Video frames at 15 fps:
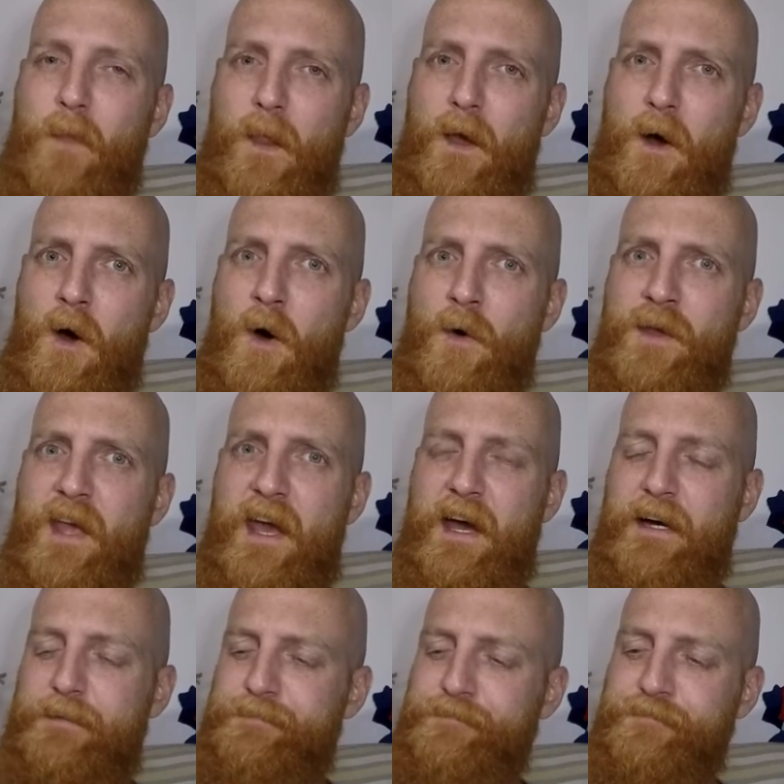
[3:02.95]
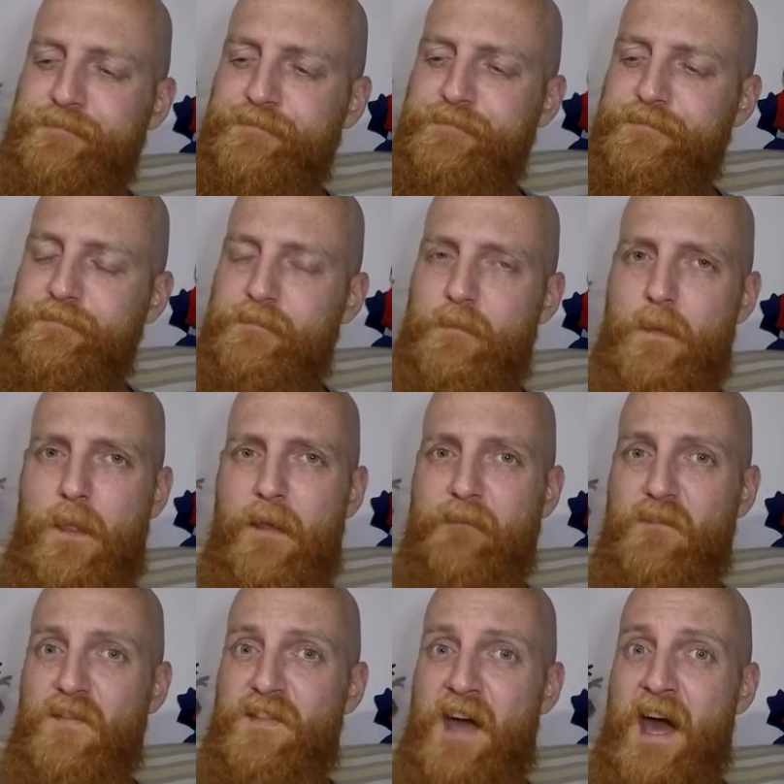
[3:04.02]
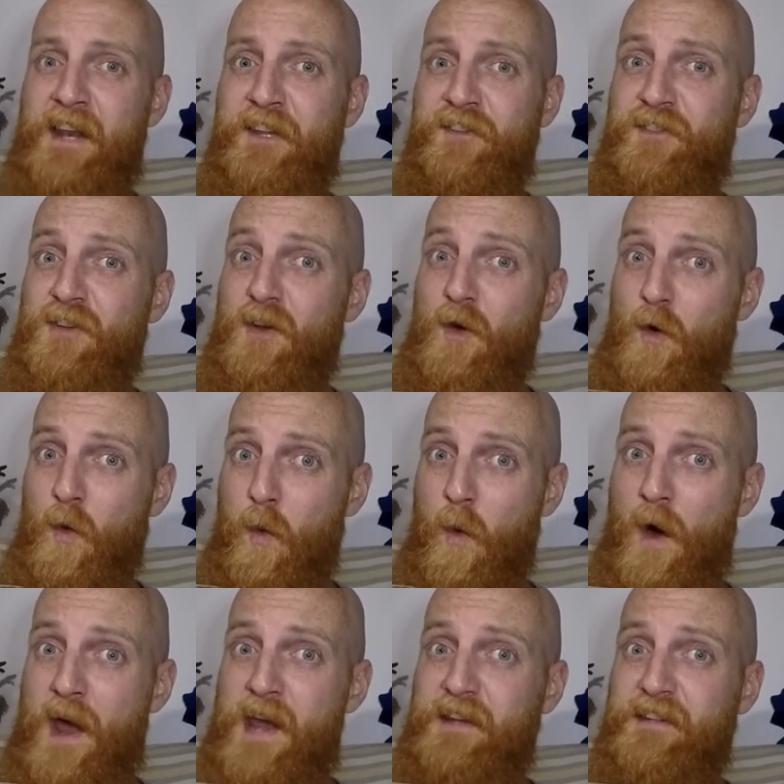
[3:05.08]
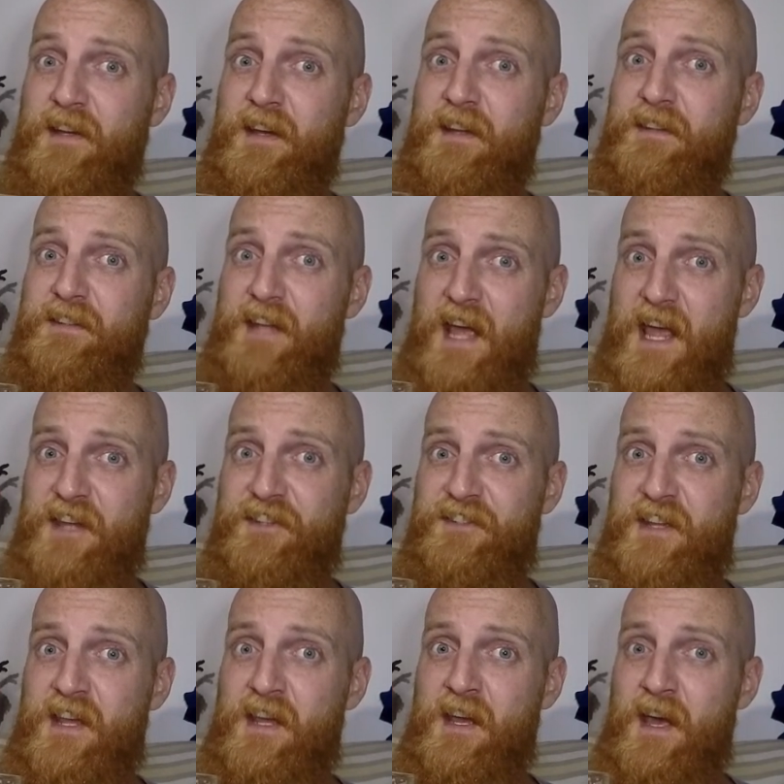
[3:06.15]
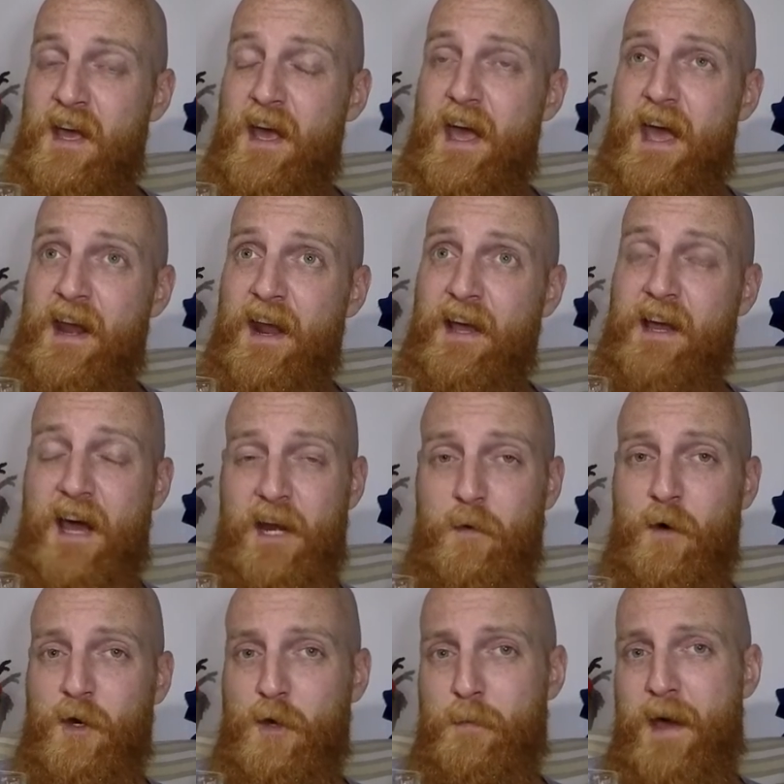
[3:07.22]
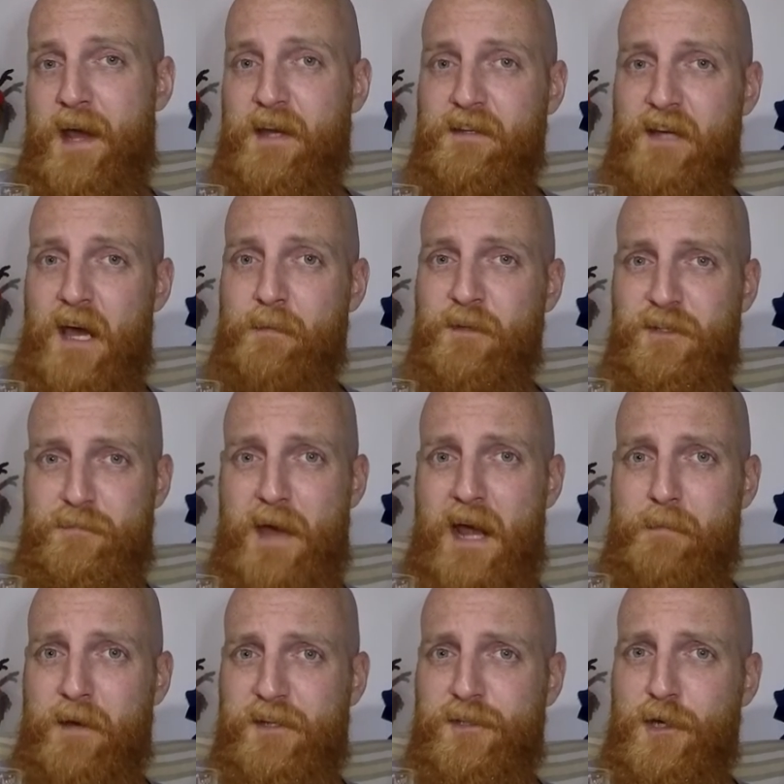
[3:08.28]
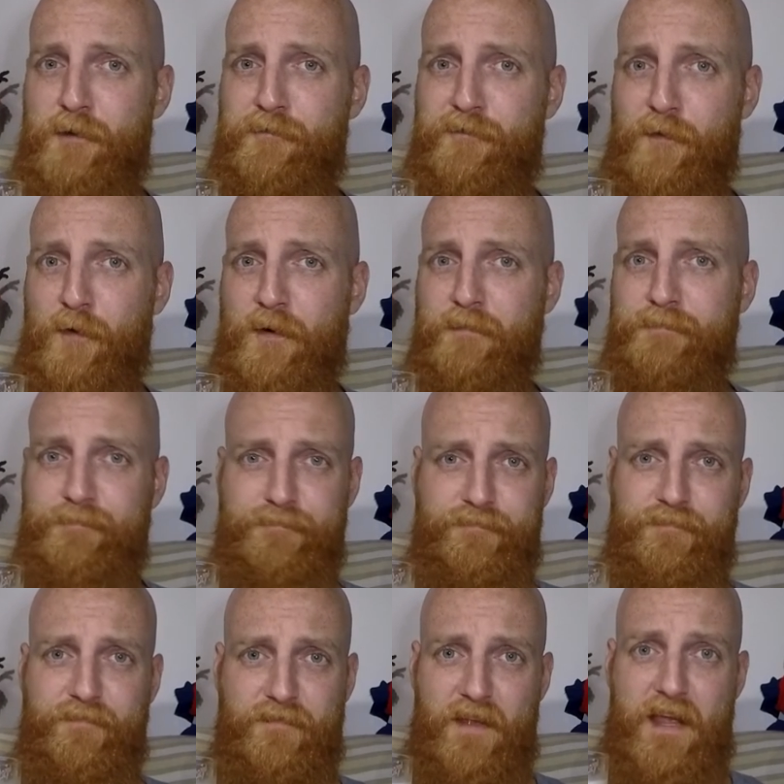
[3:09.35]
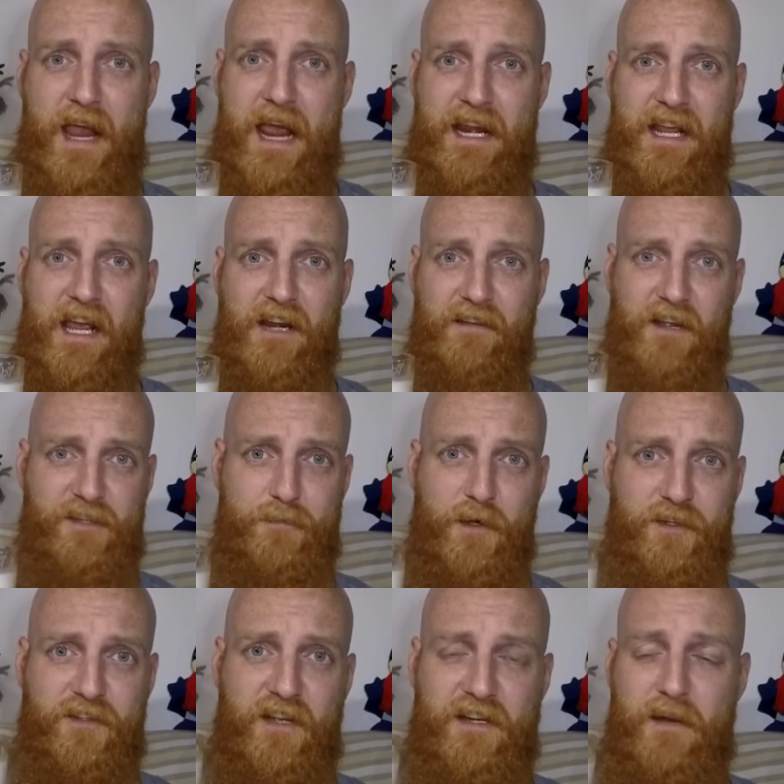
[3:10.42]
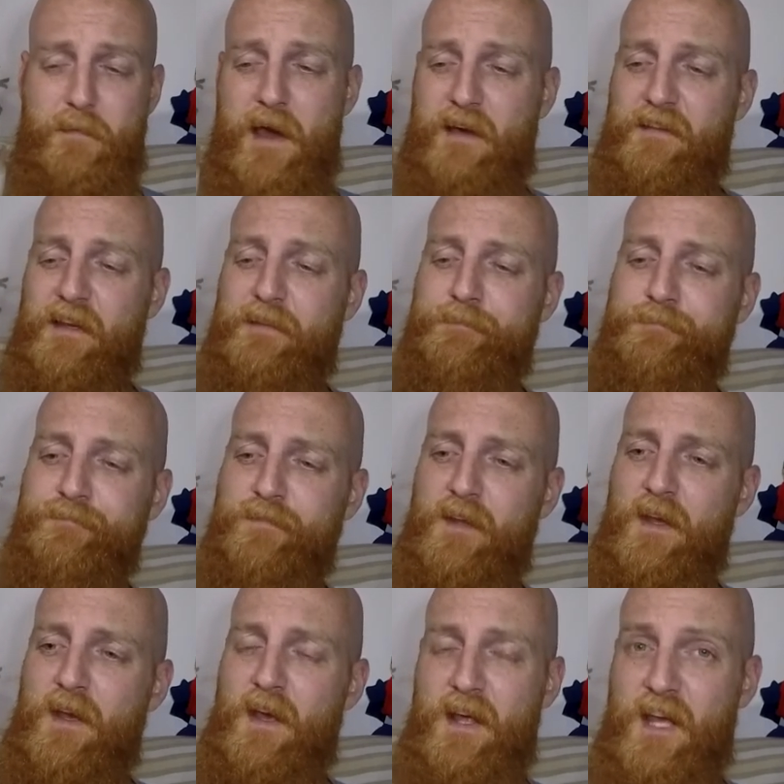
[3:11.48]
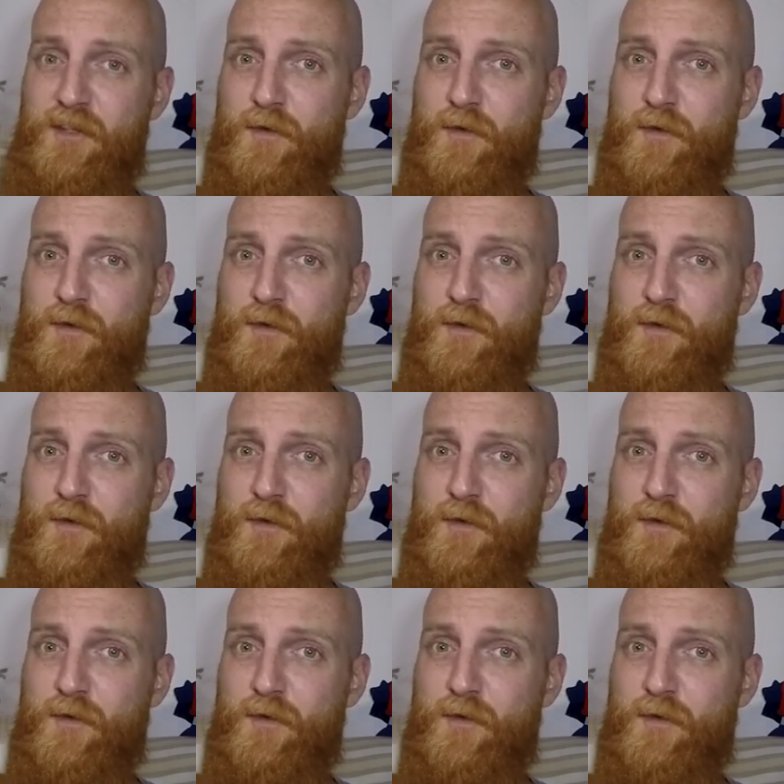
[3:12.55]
Oh, yeah. That is quite tasty, and I kind of want to go back in time and smack myself for hating it as much as I did back then. That's